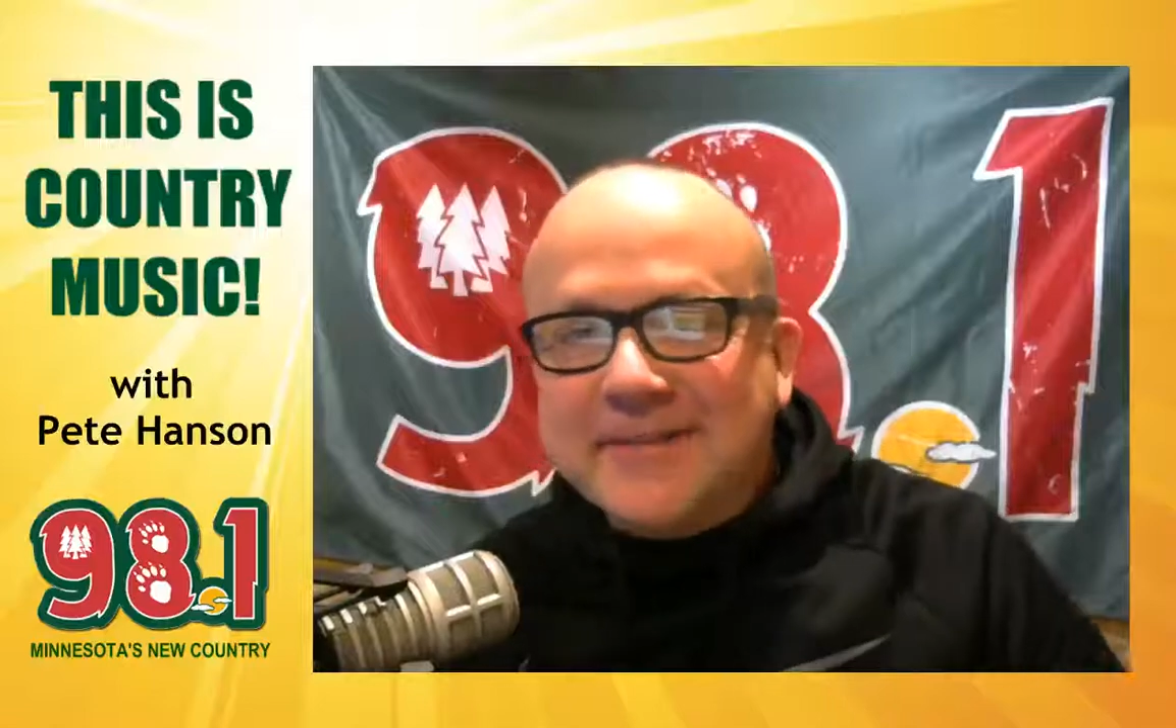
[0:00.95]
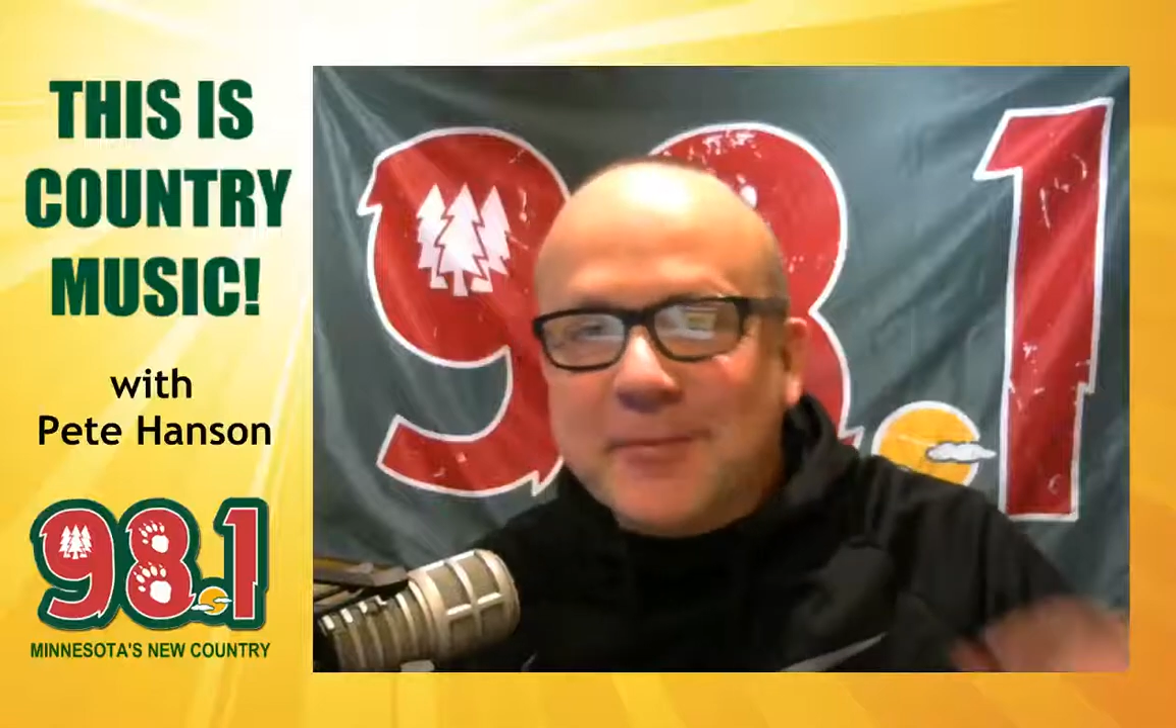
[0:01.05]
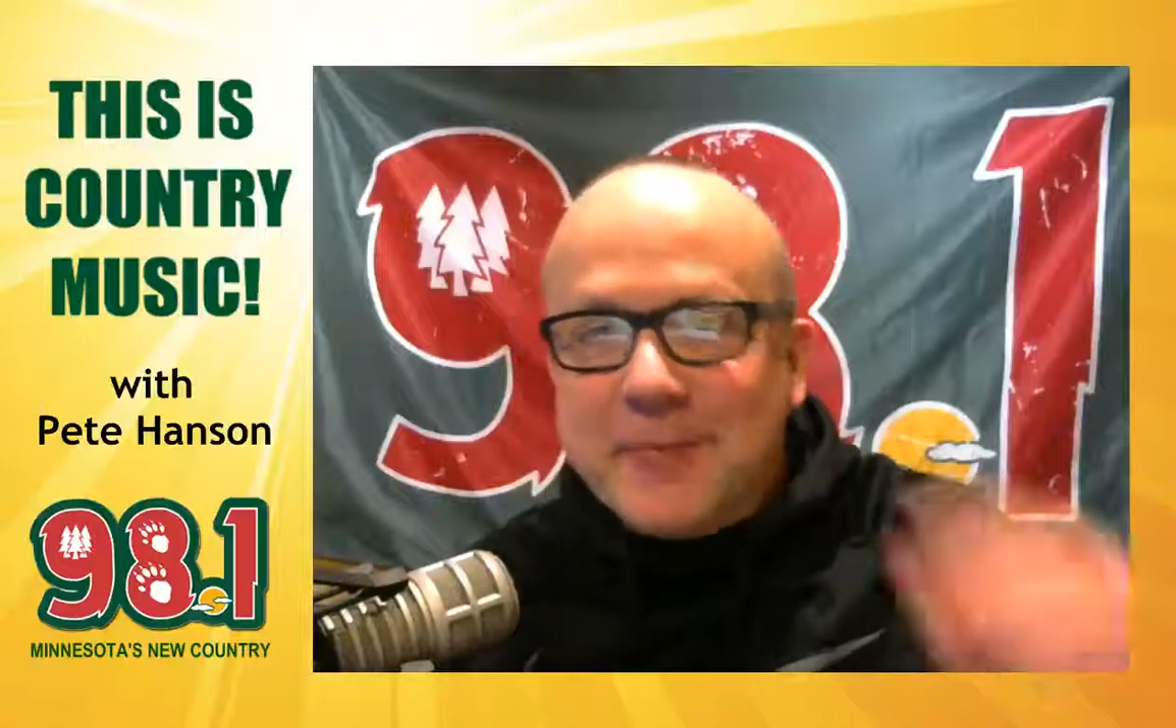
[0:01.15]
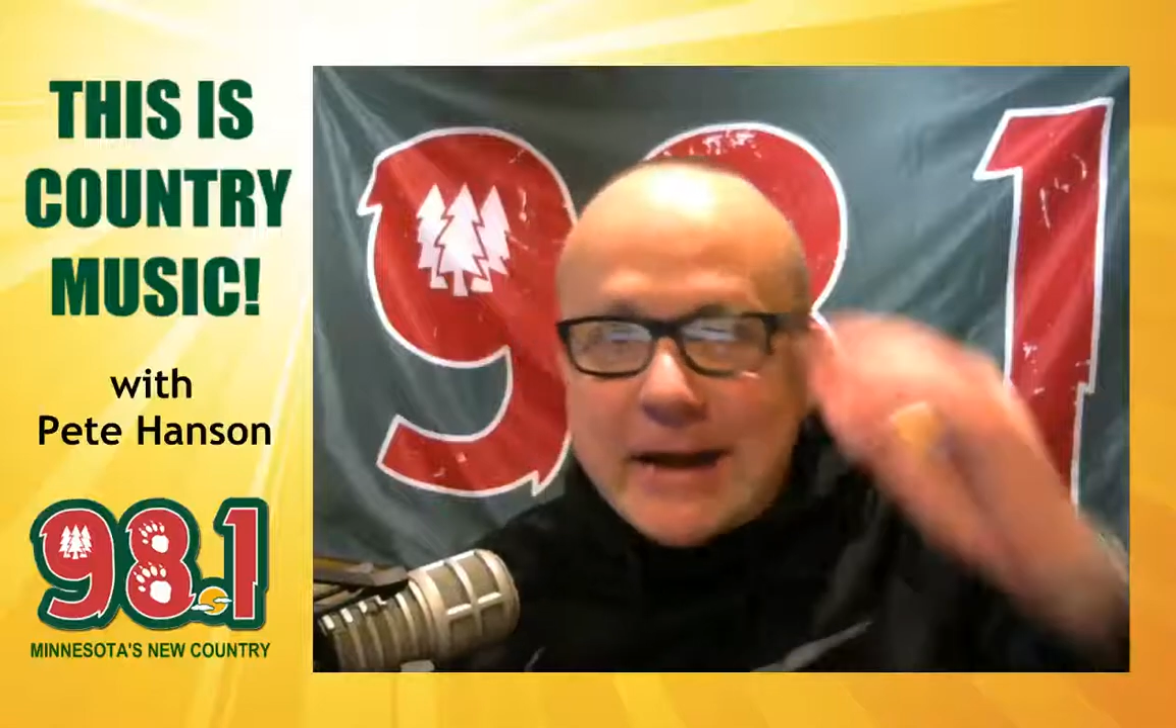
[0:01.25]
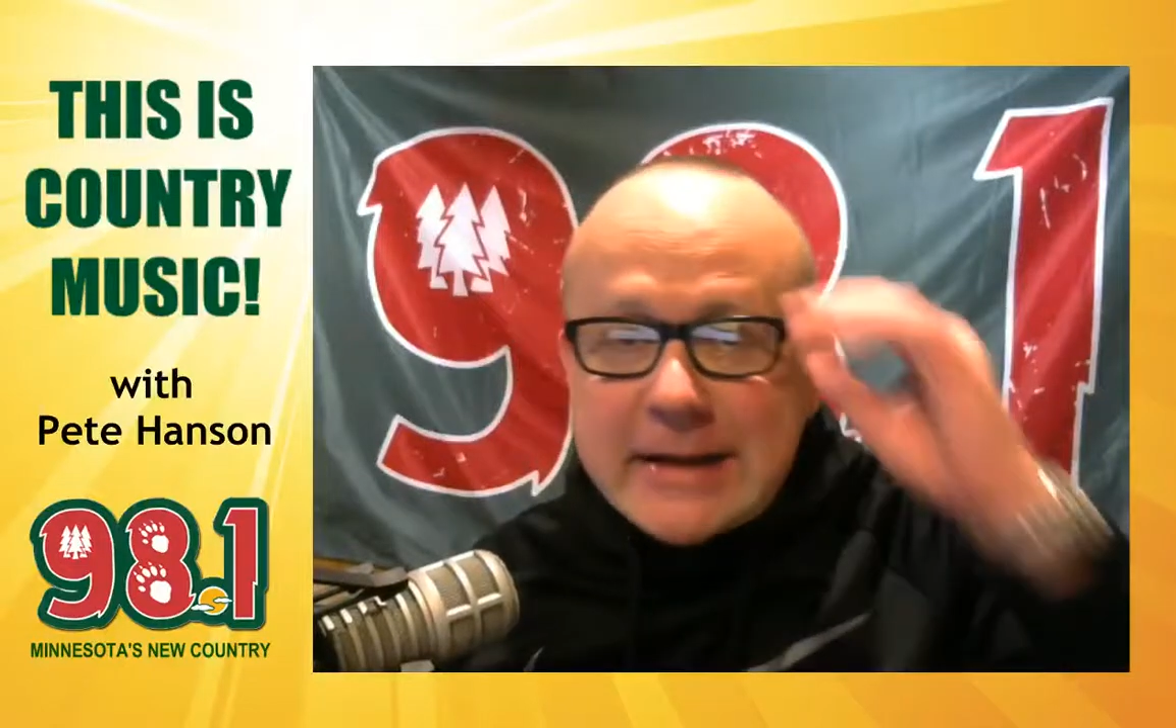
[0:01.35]
from
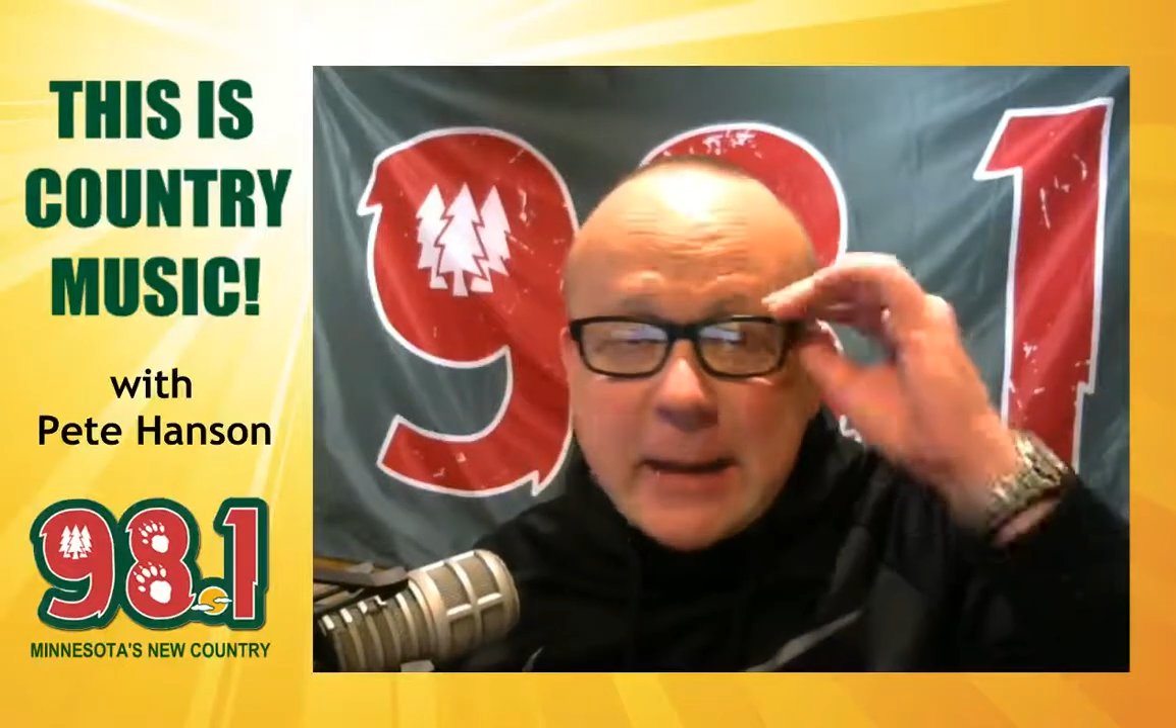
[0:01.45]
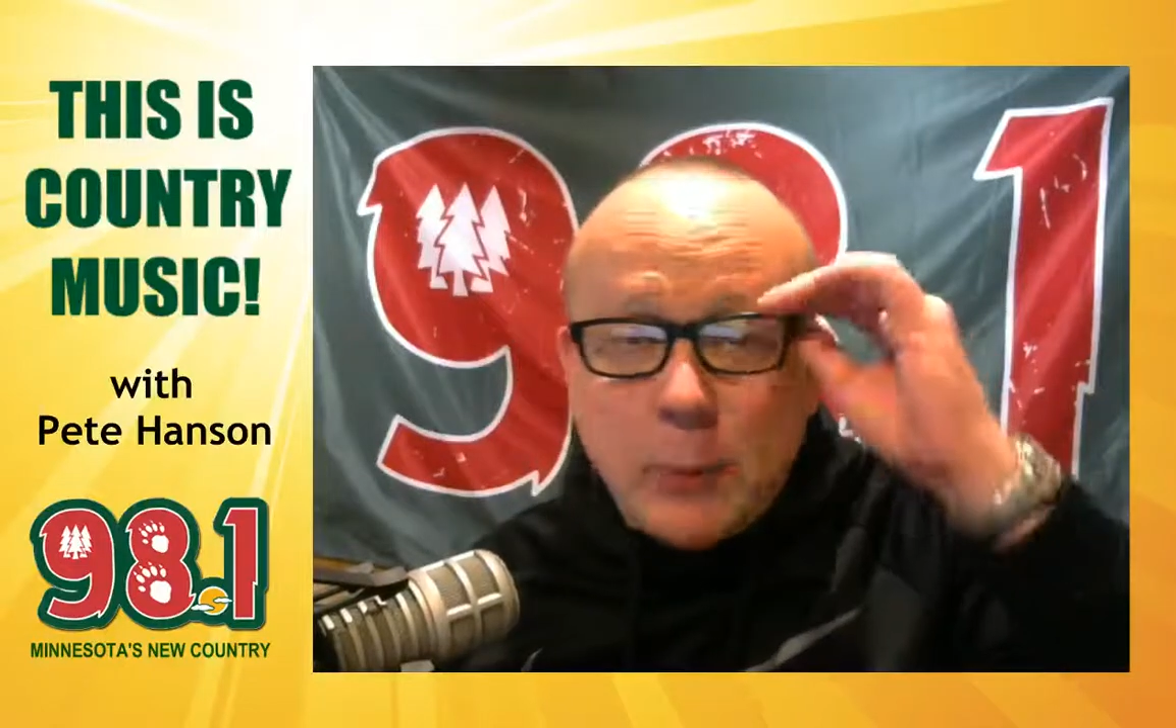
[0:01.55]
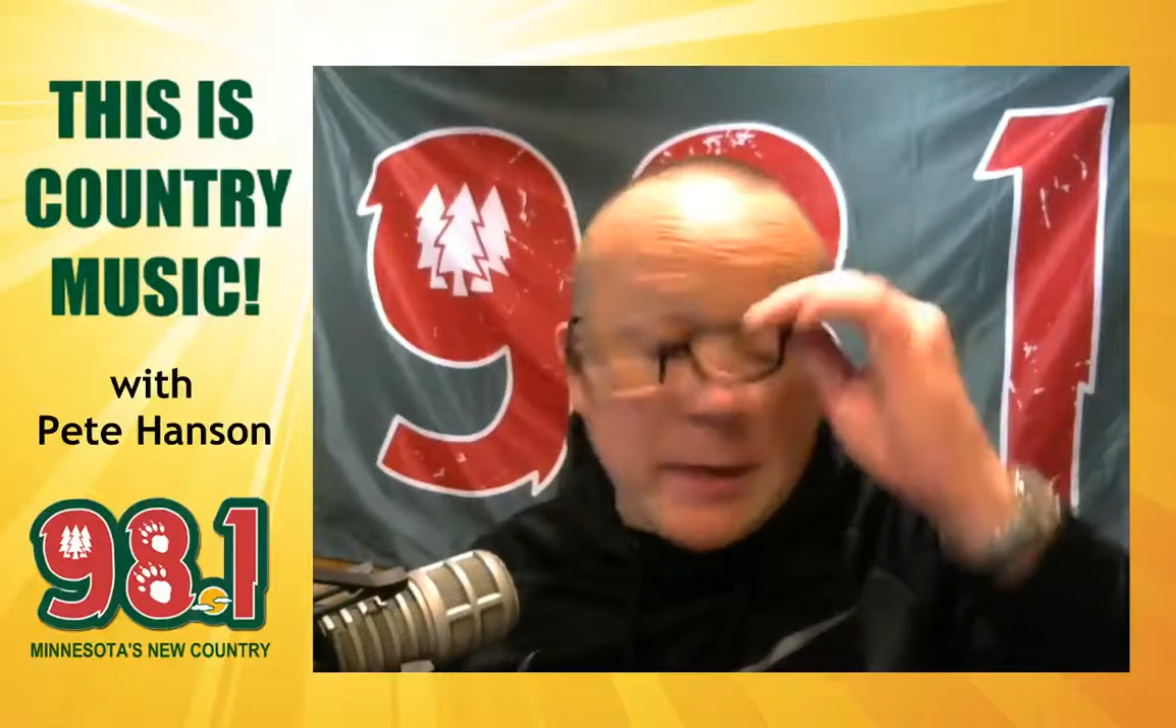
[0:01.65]
98.1